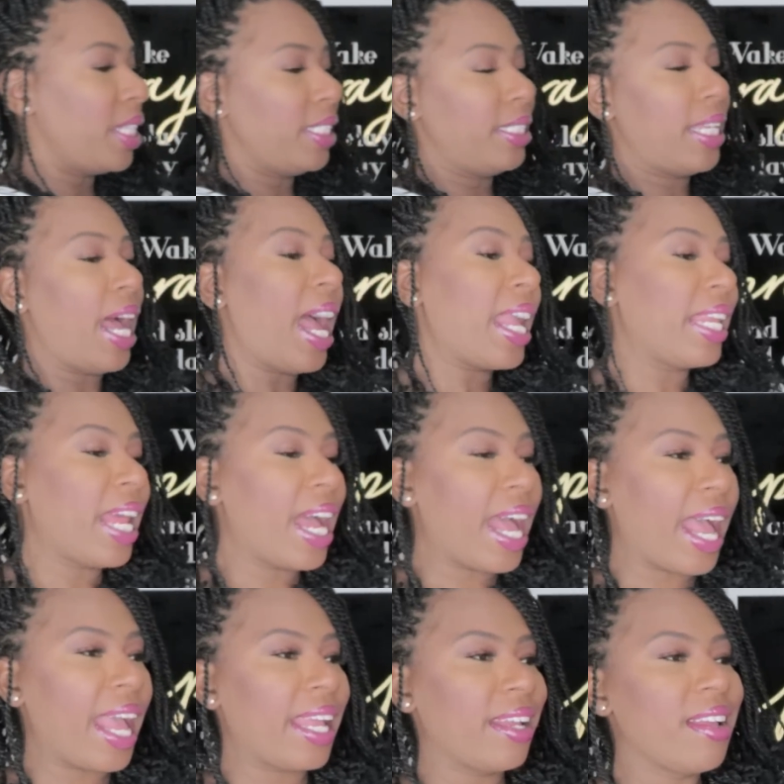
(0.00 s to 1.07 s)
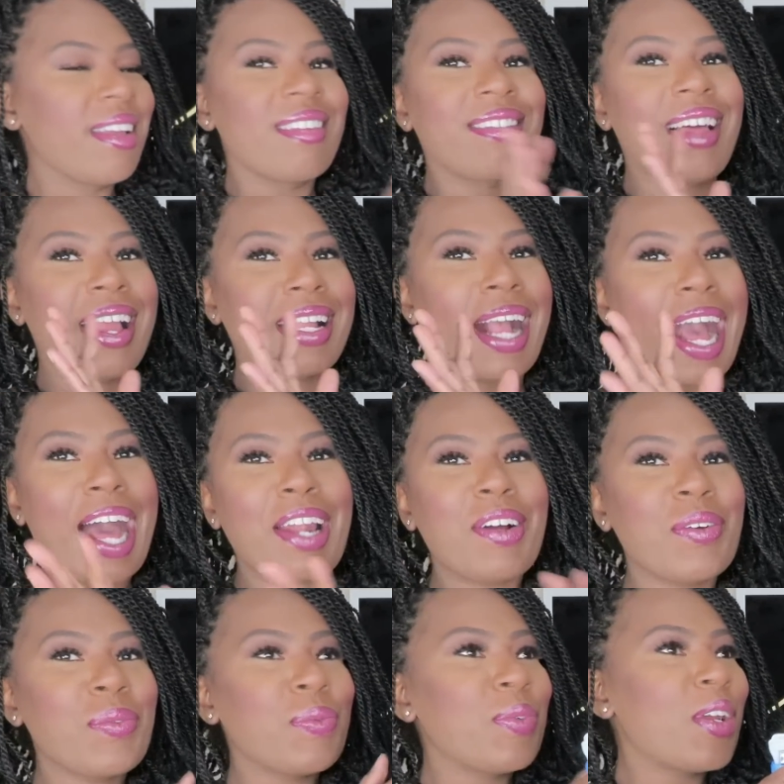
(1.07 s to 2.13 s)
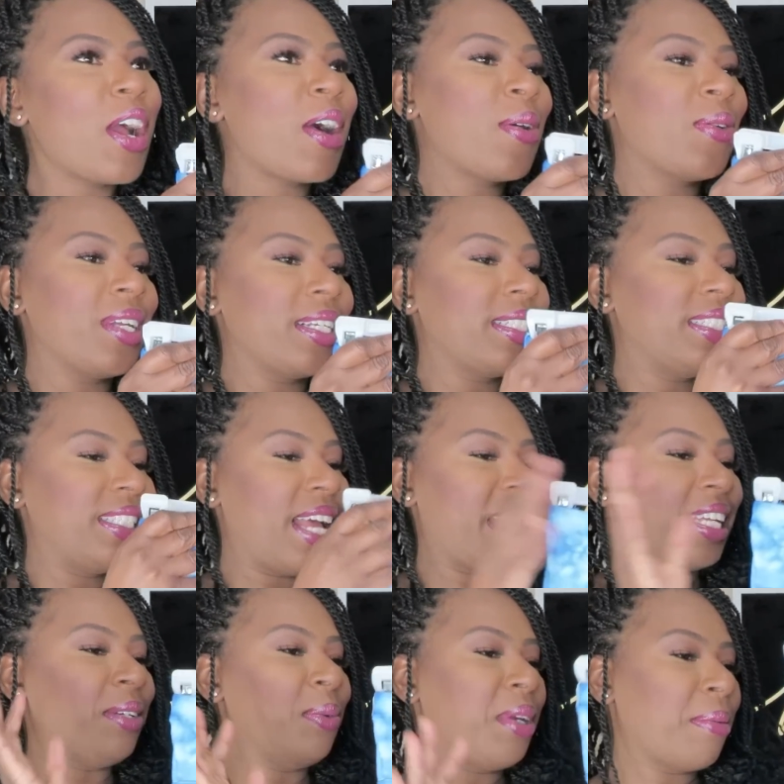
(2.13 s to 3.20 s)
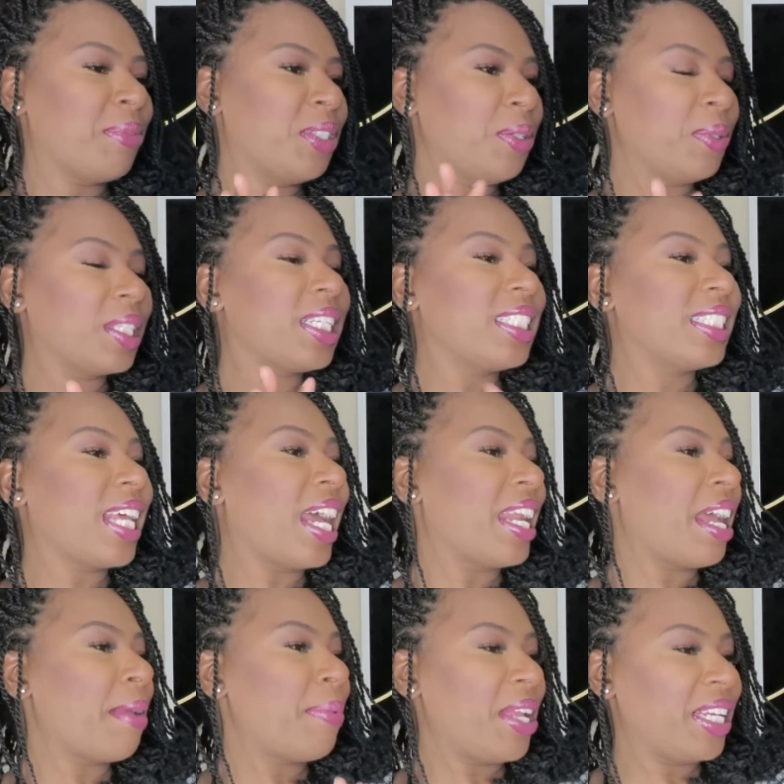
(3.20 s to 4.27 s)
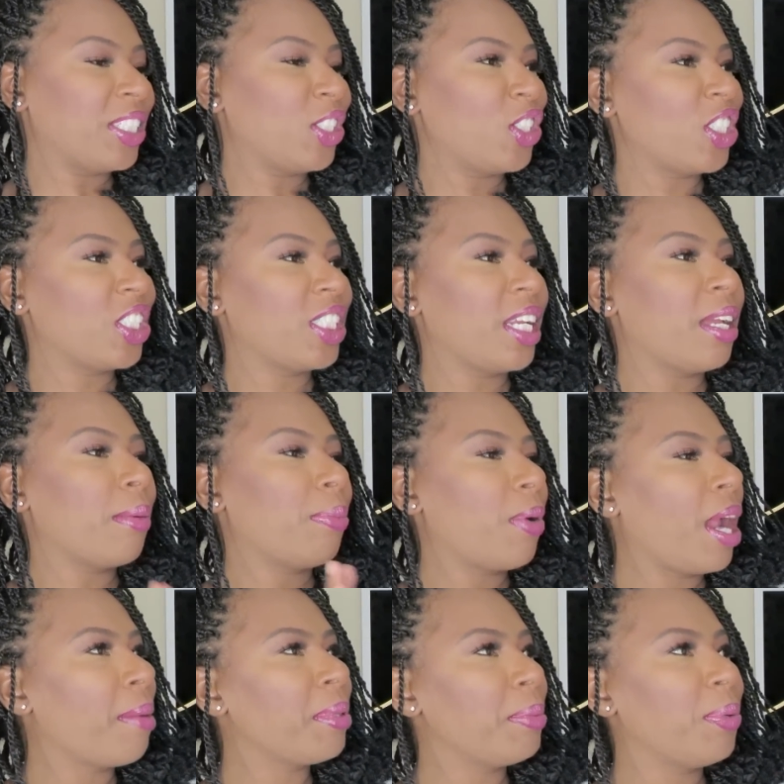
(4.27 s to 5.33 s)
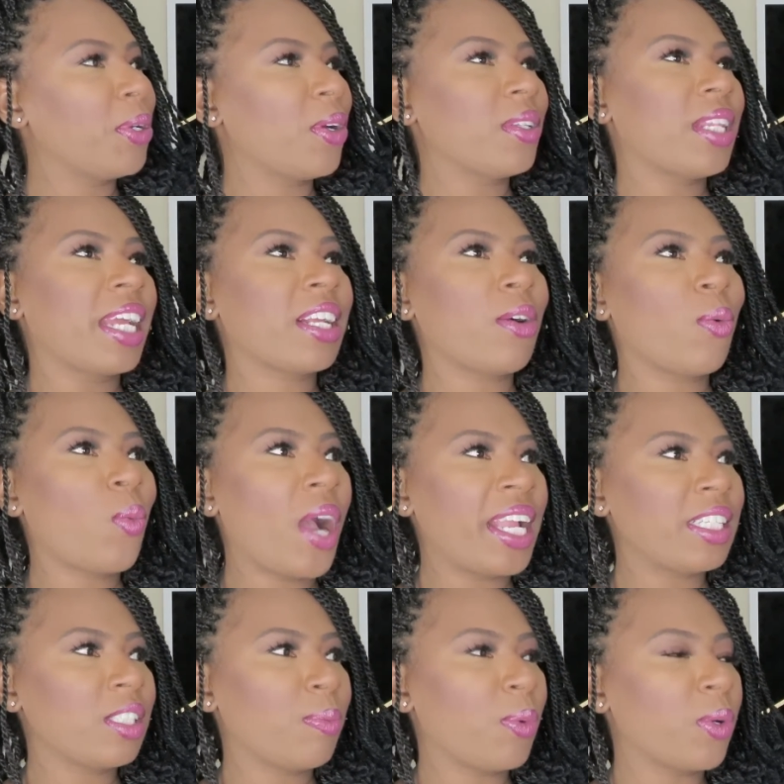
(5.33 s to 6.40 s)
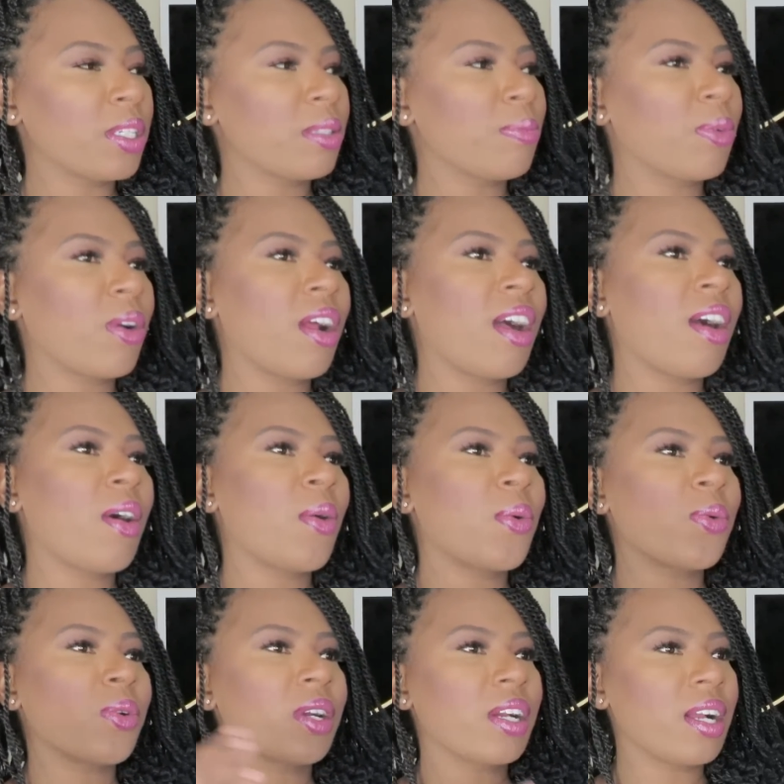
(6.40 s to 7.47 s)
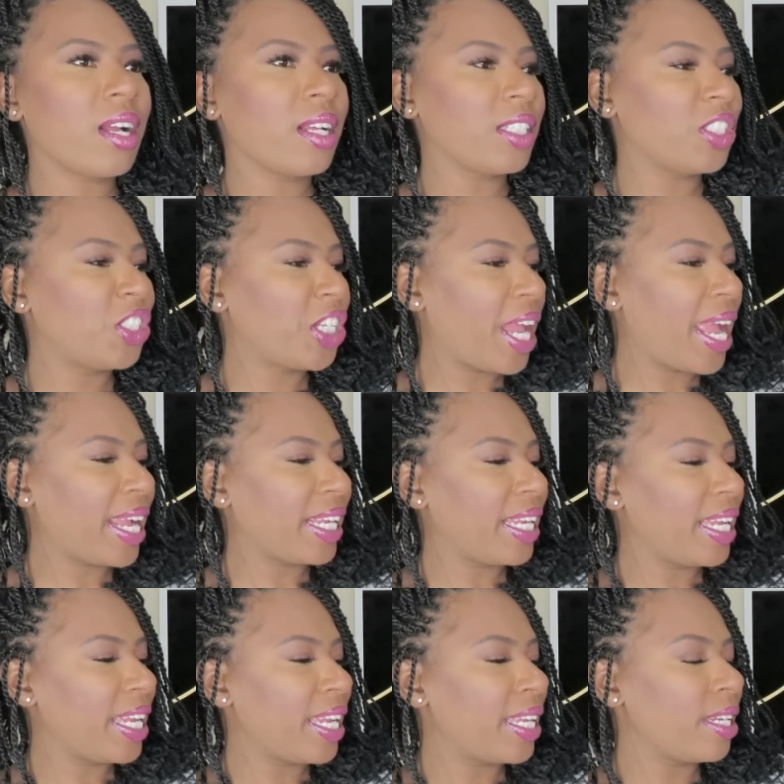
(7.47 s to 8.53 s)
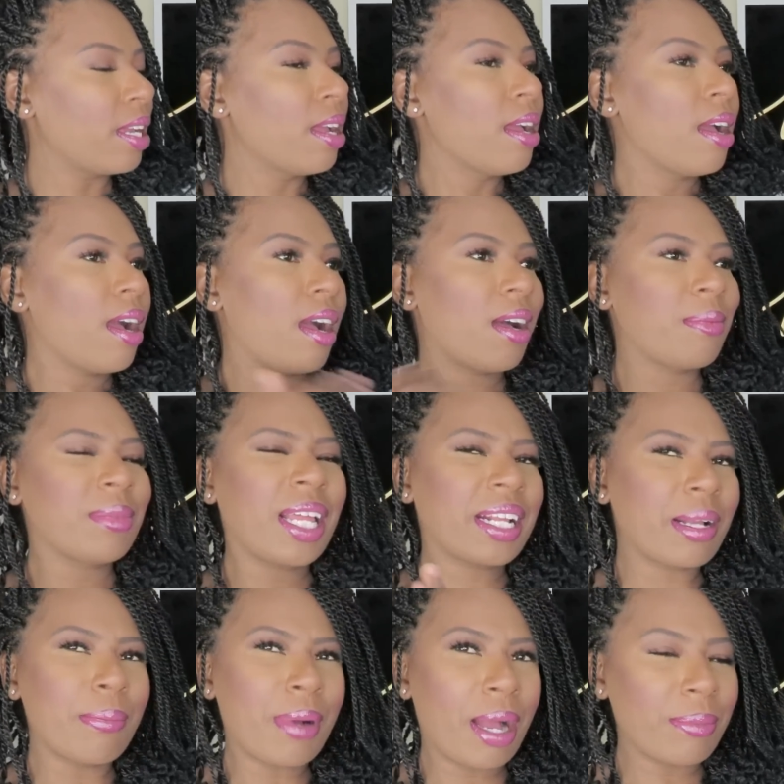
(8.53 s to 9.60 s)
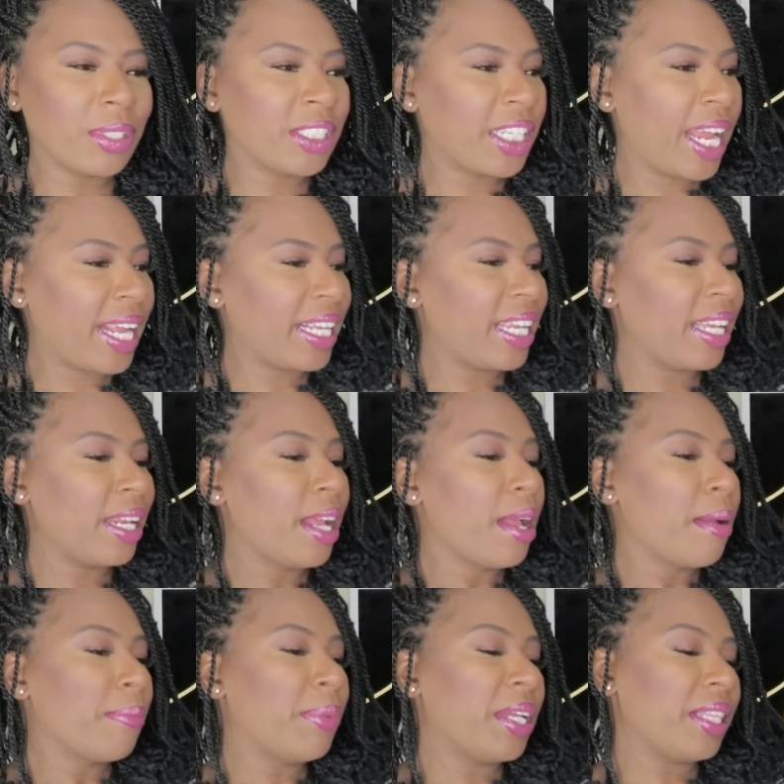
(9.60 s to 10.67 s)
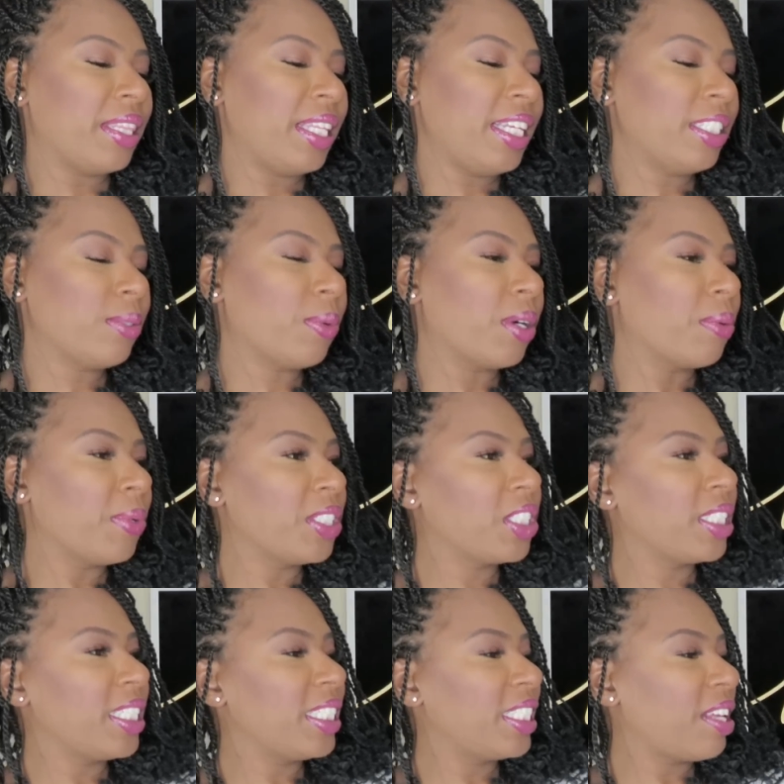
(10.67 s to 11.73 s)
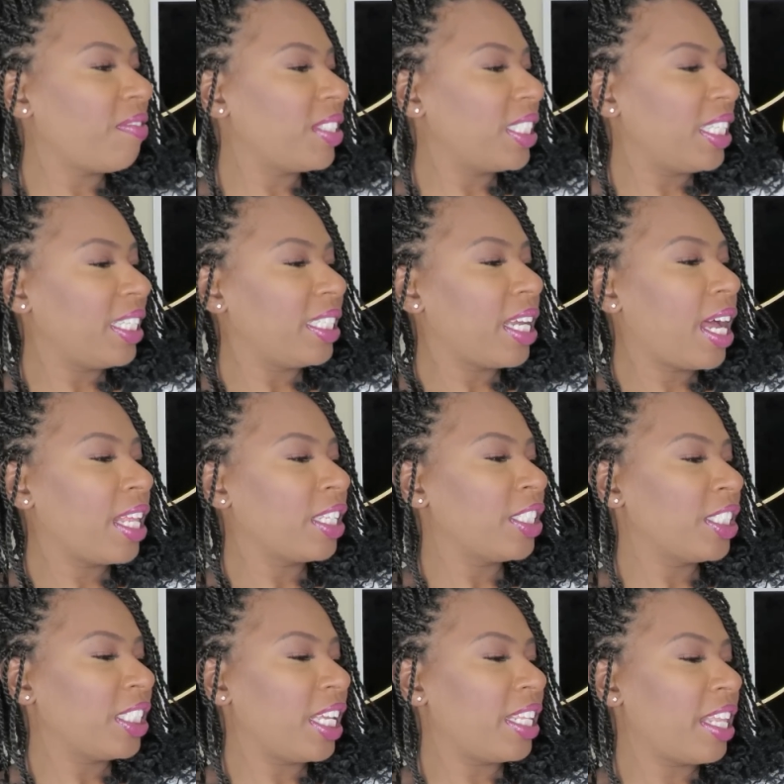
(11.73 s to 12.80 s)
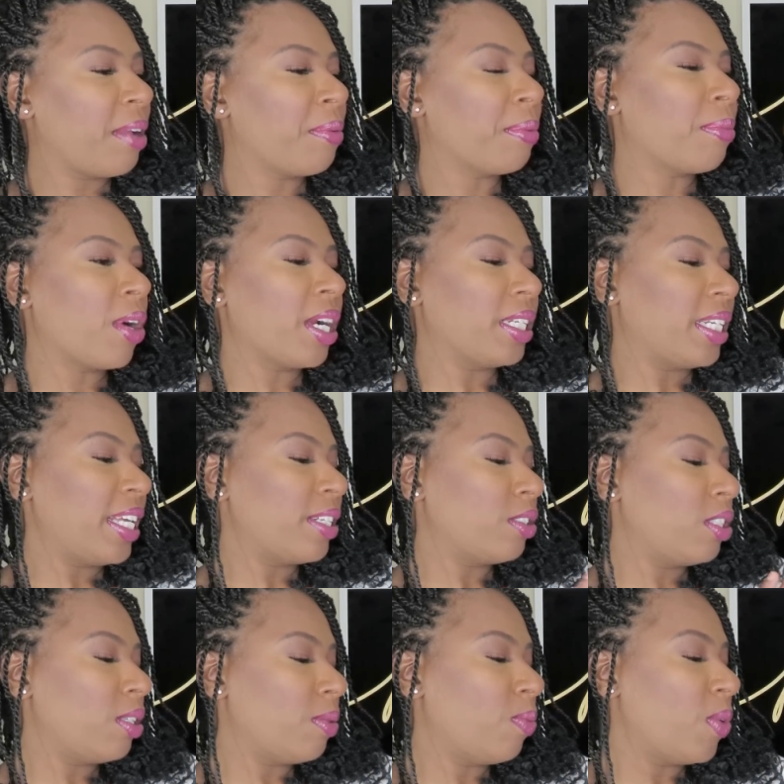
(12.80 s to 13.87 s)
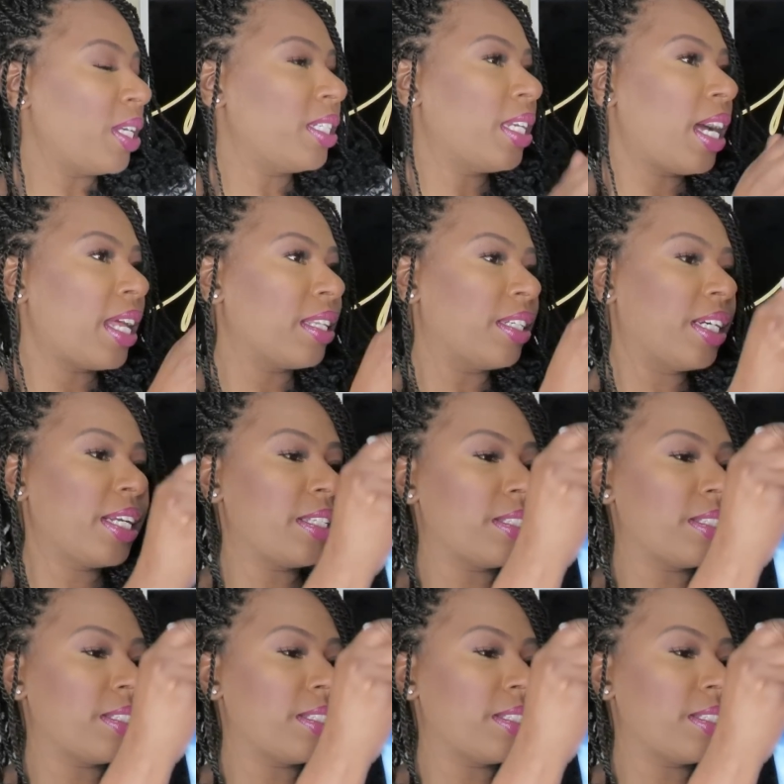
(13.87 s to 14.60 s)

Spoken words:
the tie-dye, like, I don't know exactly what I'm gonna do with these tie-dye pants just yet. Probably put on like a white sports bra or a jacket, like a bomber jacket. But these were originally $17 and they were marked down to $1